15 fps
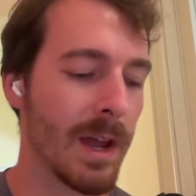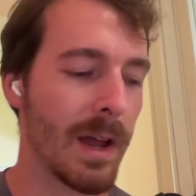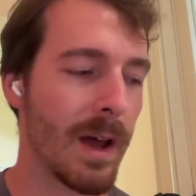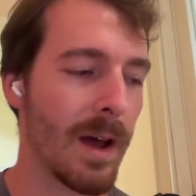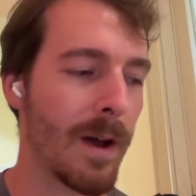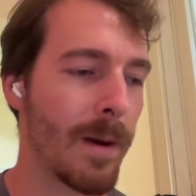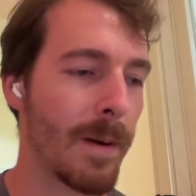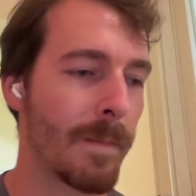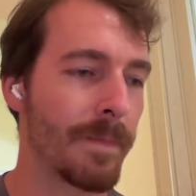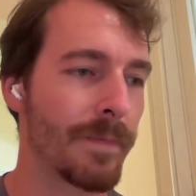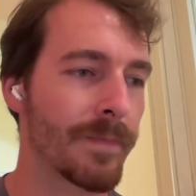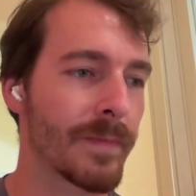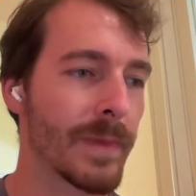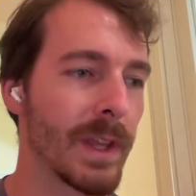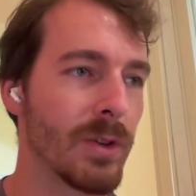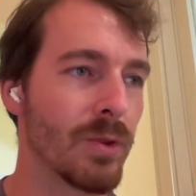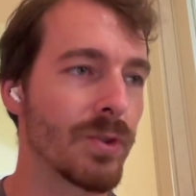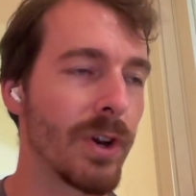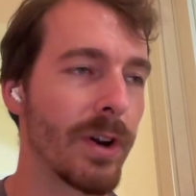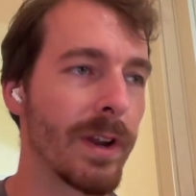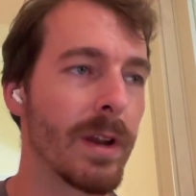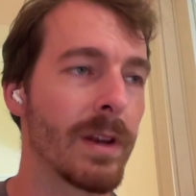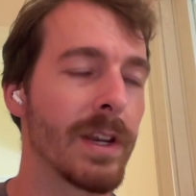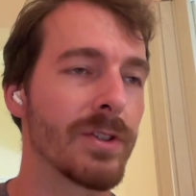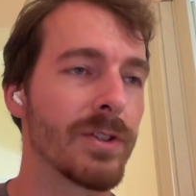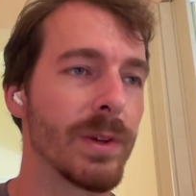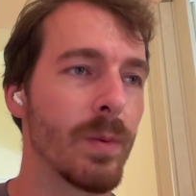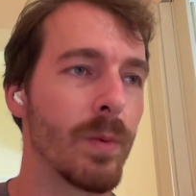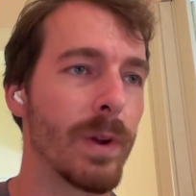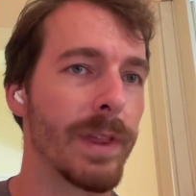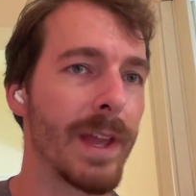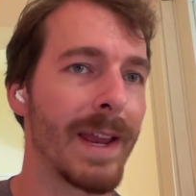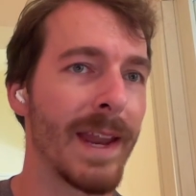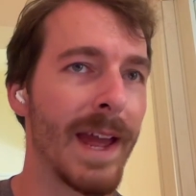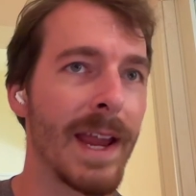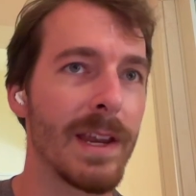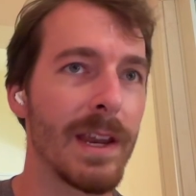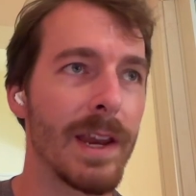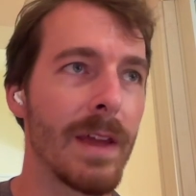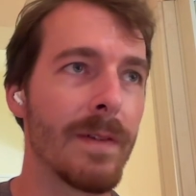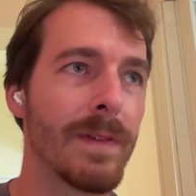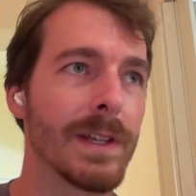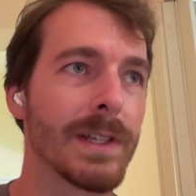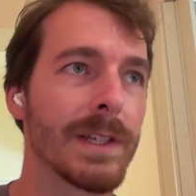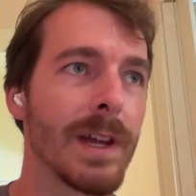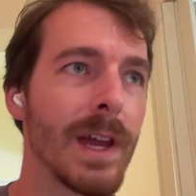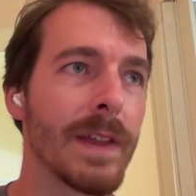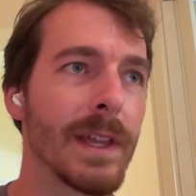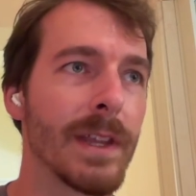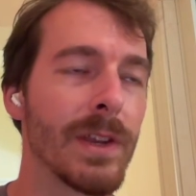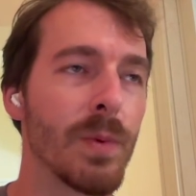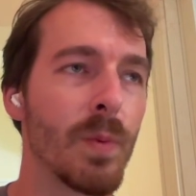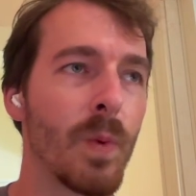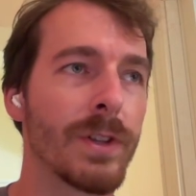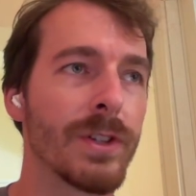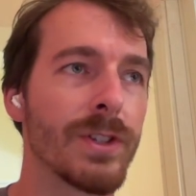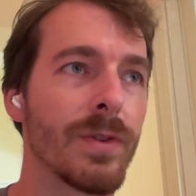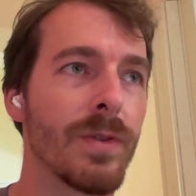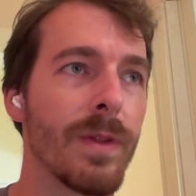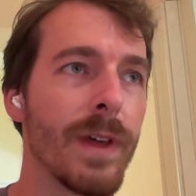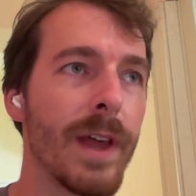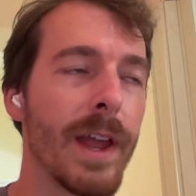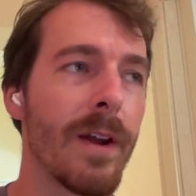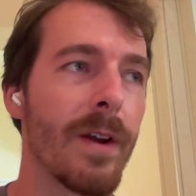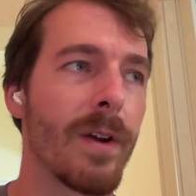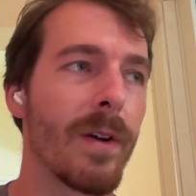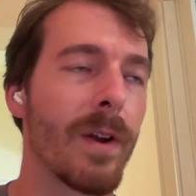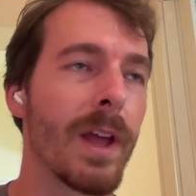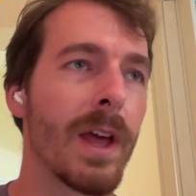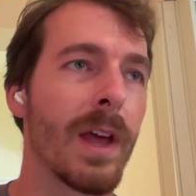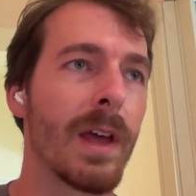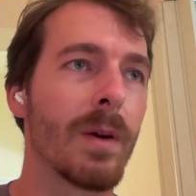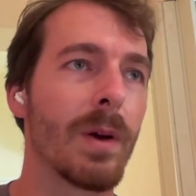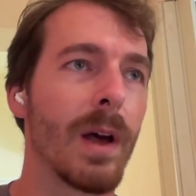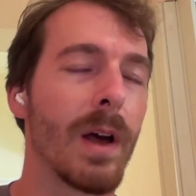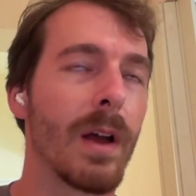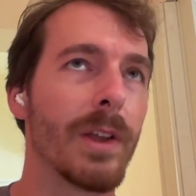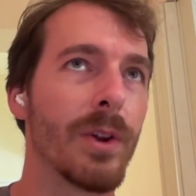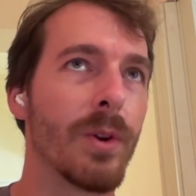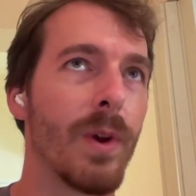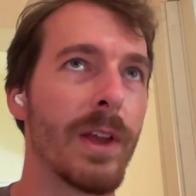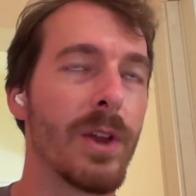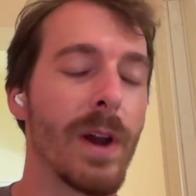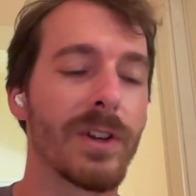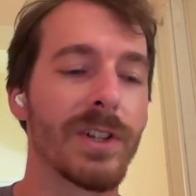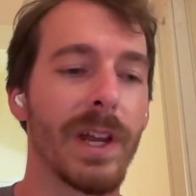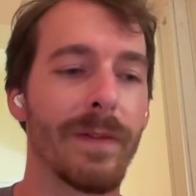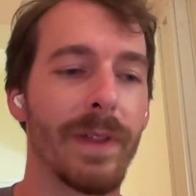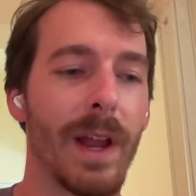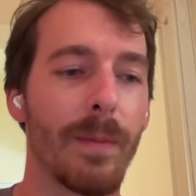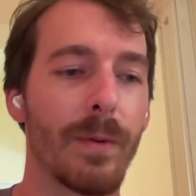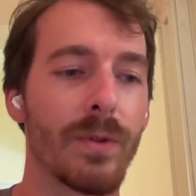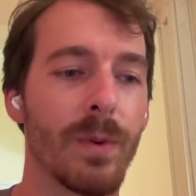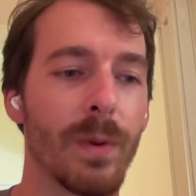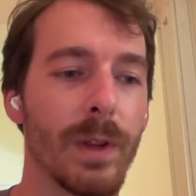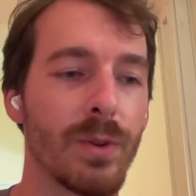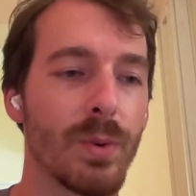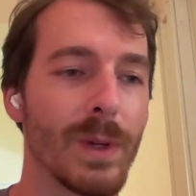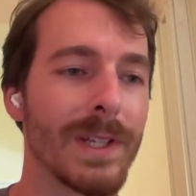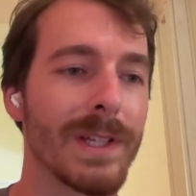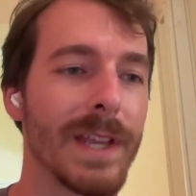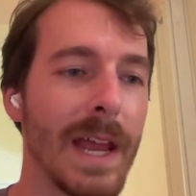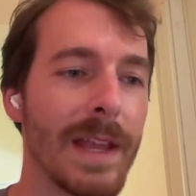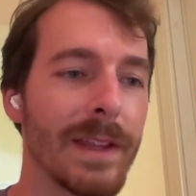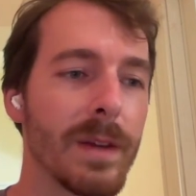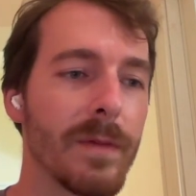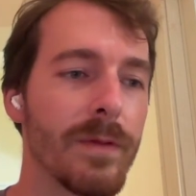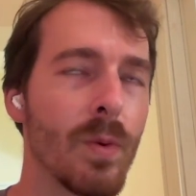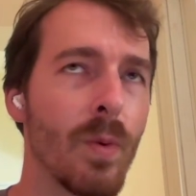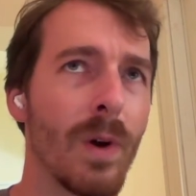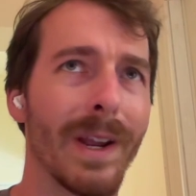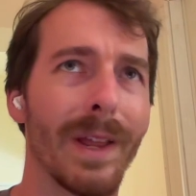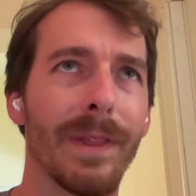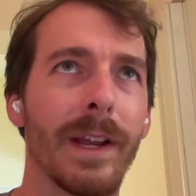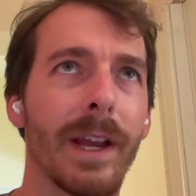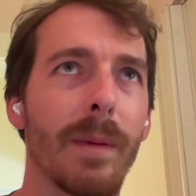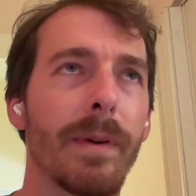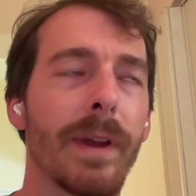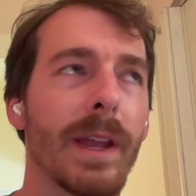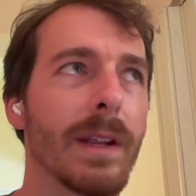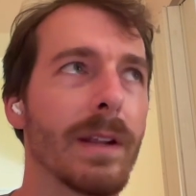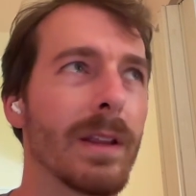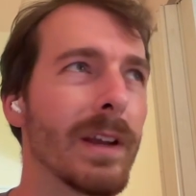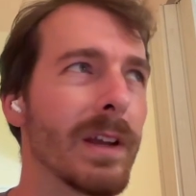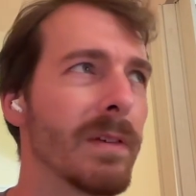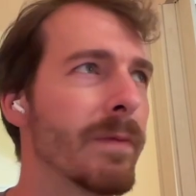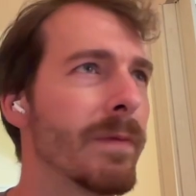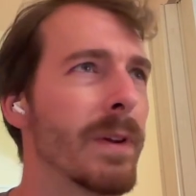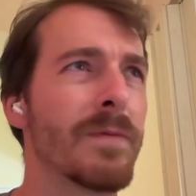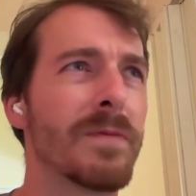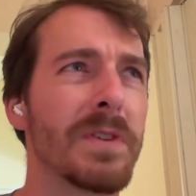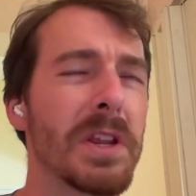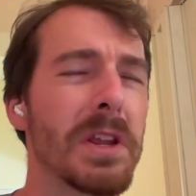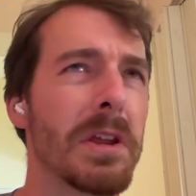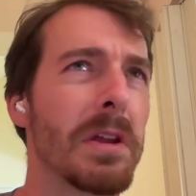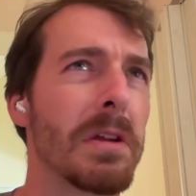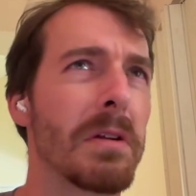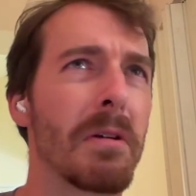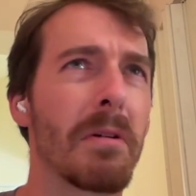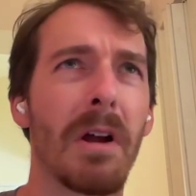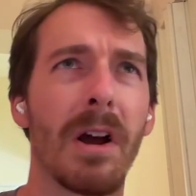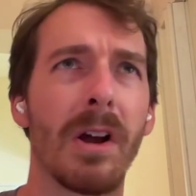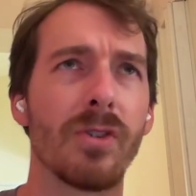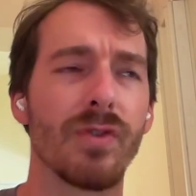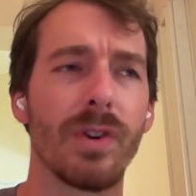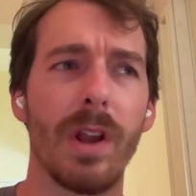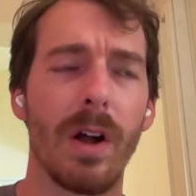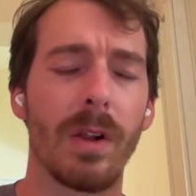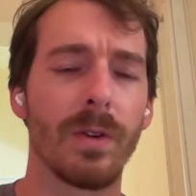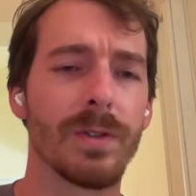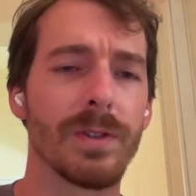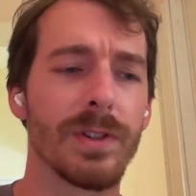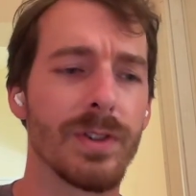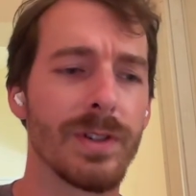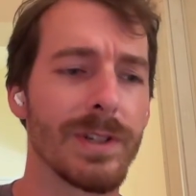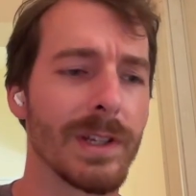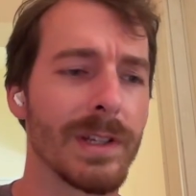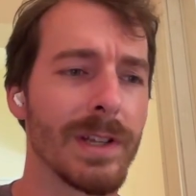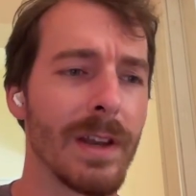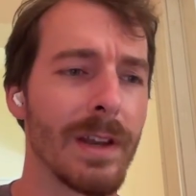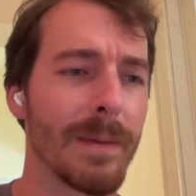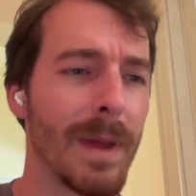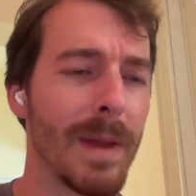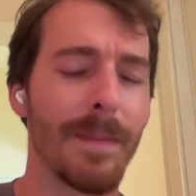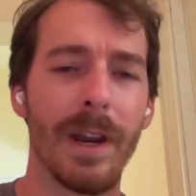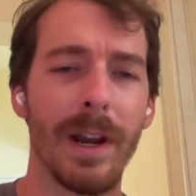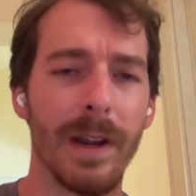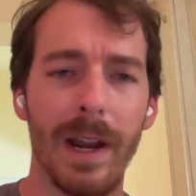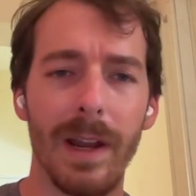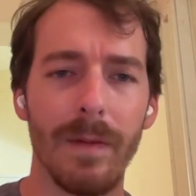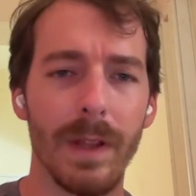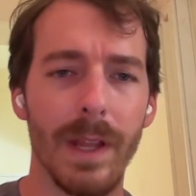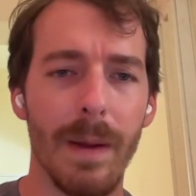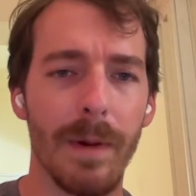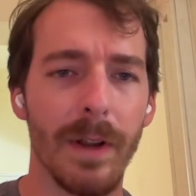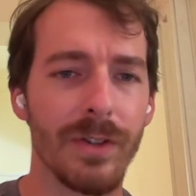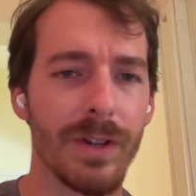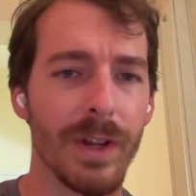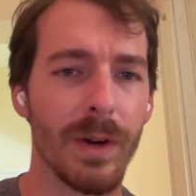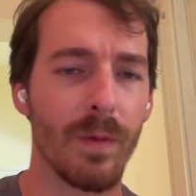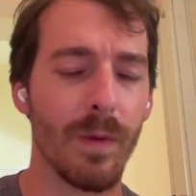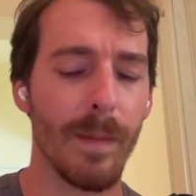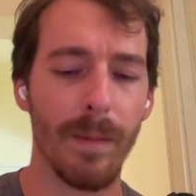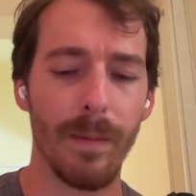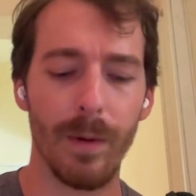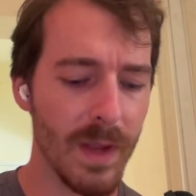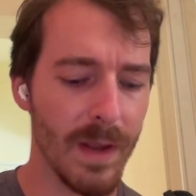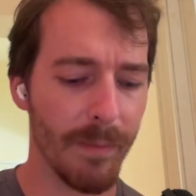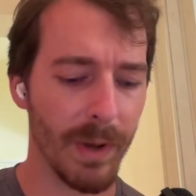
You start out initially with a 90-day visa, and then once you're there, you actually have the opportunity to extend it if you want. I think I paid like 50 or $100 to just extend it. Maybe not even that much. I don't remember.